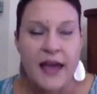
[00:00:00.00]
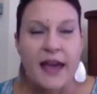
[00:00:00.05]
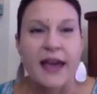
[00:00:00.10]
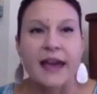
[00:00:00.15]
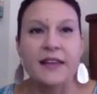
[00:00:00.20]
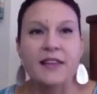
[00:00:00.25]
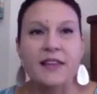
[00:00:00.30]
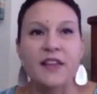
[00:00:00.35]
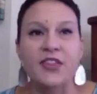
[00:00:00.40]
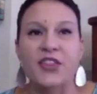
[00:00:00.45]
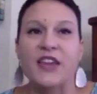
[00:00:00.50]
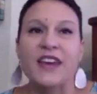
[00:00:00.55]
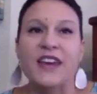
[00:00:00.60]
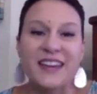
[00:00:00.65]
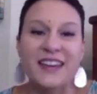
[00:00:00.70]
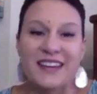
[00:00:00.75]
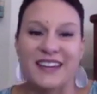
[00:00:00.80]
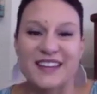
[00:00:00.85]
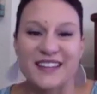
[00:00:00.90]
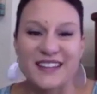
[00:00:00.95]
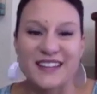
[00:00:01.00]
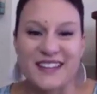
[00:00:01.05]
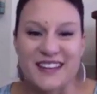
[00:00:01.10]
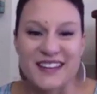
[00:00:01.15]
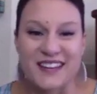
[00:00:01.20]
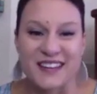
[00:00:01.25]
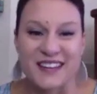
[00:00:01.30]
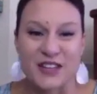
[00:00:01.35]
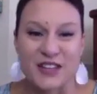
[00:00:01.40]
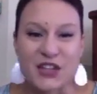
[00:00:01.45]
And the thing is
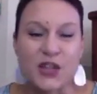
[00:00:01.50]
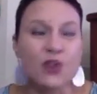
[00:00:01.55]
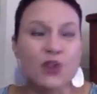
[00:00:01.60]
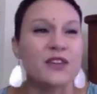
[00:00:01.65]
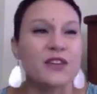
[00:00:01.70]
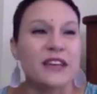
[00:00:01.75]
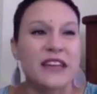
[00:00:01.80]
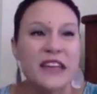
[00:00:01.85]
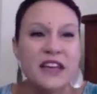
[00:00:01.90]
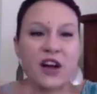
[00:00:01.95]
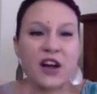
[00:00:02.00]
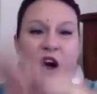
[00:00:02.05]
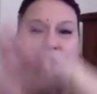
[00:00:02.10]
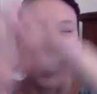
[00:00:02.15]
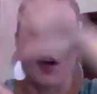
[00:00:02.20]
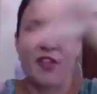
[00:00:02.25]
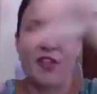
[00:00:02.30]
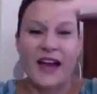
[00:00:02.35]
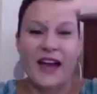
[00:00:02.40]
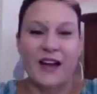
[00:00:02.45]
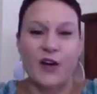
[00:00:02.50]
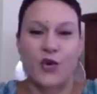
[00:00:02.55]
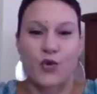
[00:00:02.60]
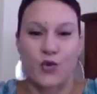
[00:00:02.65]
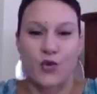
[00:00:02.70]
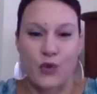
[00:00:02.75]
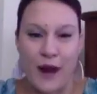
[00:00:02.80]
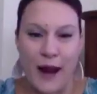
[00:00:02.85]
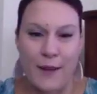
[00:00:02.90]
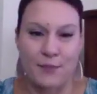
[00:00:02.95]
you don't need all that
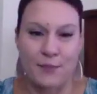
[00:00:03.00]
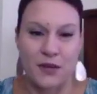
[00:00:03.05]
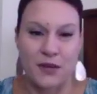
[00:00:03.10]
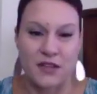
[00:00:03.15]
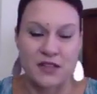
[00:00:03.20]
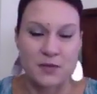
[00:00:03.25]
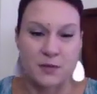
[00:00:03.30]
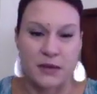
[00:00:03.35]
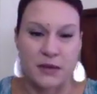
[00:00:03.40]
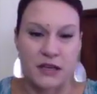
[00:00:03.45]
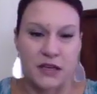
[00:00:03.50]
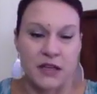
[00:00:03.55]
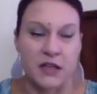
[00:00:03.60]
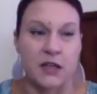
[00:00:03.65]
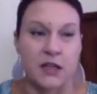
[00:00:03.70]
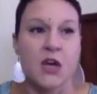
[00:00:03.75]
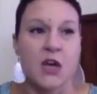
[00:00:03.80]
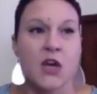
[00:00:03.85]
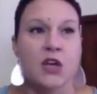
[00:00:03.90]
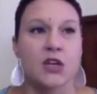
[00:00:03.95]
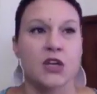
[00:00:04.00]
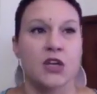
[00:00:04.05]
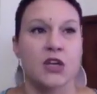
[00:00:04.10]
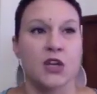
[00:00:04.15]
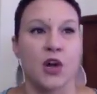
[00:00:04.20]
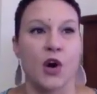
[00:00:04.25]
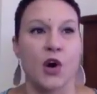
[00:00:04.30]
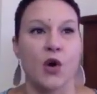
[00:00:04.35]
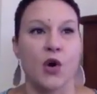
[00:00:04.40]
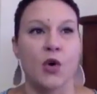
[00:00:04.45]
crap that's been, you
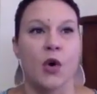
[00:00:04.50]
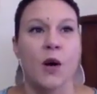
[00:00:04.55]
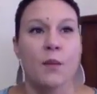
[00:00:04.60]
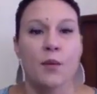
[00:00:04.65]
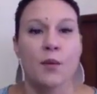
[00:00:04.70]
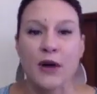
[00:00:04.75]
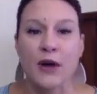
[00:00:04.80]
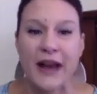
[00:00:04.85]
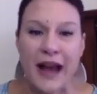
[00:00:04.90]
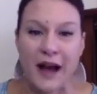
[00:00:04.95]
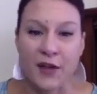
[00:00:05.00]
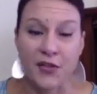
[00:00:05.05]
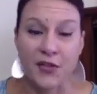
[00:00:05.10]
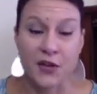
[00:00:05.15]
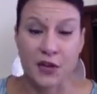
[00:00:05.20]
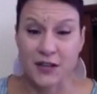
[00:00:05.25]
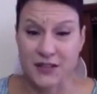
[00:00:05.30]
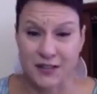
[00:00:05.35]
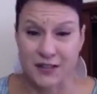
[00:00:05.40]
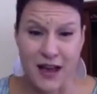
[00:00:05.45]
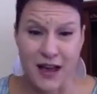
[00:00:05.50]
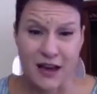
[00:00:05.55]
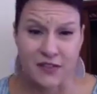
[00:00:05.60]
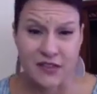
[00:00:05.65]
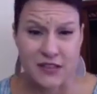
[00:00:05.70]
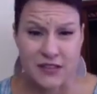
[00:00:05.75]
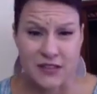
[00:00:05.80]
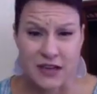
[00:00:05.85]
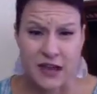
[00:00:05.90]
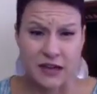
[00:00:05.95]
know, put out there, because a lot of
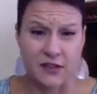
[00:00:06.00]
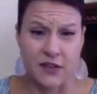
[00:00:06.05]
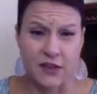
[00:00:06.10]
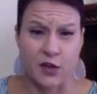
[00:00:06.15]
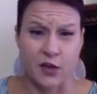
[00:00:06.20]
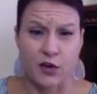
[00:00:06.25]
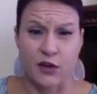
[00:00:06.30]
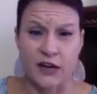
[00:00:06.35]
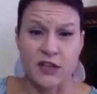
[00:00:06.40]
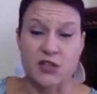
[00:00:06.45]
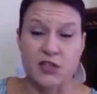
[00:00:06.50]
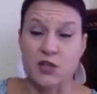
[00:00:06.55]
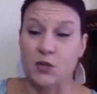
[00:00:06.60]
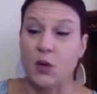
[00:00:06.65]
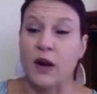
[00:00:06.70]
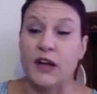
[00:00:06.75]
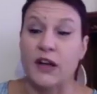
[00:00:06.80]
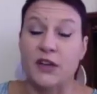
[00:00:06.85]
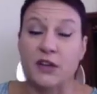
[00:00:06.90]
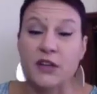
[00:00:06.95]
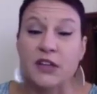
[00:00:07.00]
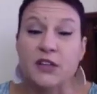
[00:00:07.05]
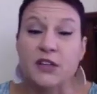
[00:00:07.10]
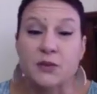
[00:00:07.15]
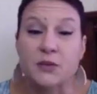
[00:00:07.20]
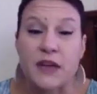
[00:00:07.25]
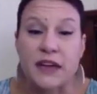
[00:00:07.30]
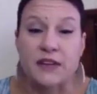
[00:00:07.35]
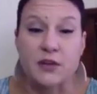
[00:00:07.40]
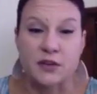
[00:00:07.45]
it's not even the grade you want. You need to
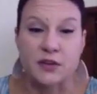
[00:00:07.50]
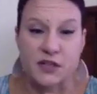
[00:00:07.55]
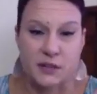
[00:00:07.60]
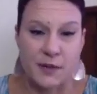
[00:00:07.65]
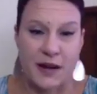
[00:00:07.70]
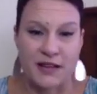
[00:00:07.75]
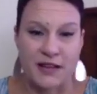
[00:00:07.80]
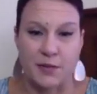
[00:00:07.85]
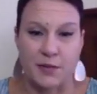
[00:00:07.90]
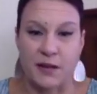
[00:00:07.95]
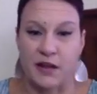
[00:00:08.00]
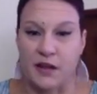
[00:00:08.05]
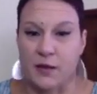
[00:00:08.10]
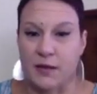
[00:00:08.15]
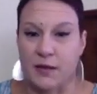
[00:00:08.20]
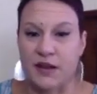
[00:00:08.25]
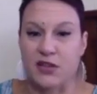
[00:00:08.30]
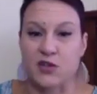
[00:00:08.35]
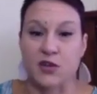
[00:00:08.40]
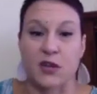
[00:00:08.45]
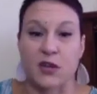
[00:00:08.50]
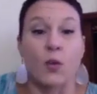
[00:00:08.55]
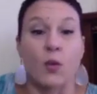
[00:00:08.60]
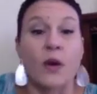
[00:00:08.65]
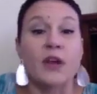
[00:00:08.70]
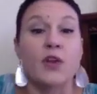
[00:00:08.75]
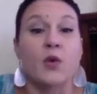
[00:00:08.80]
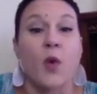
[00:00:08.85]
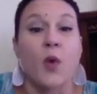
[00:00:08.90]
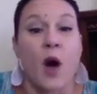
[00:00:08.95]
take the responsibility to make sure that
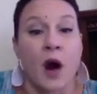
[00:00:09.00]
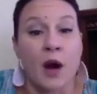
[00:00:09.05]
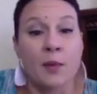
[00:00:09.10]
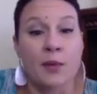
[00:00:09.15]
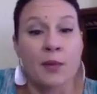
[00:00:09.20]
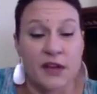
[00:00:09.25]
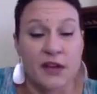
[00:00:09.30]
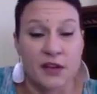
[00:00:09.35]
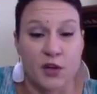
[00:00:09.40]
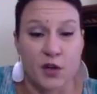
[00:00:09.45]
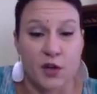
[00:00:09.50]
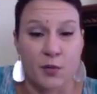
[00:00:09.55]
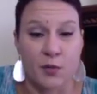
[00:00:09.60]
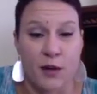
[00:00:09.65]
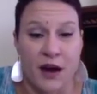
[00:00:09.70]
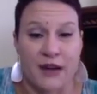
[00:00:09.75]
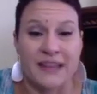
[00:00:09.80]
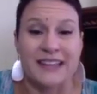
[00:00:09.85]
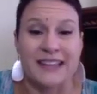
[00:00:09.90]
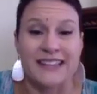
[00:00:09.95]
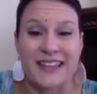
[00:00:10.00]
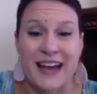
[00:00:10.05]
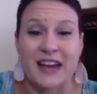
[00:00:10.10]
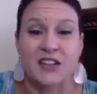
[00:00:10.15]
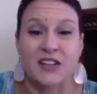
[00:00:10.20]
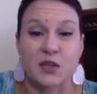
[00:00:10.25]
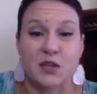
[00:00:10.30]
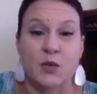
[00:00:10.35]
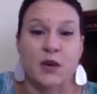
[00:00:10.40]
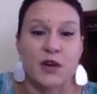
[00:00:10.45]
what you are putting in your body is
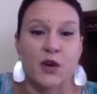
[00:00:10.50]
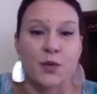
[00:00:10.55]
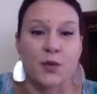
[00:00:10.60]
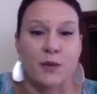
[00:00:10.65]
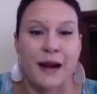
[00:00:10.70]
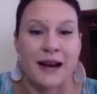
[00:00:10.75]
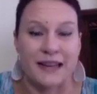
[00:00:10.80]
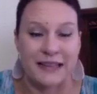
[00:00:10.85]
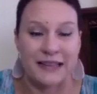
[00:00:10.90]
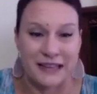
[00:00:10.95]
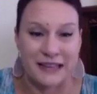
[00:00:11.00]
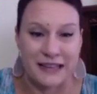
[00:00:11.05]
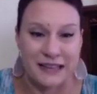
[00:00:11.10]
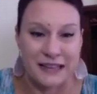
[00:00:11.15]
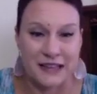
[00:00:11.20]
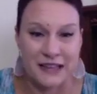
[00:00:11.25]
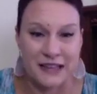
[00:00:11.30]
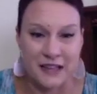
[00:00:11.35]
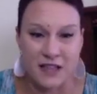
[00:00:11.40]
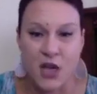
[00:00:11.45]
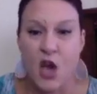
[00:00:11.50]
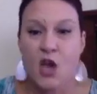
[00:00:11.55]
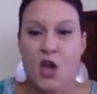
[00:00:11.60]
actually what your body needs.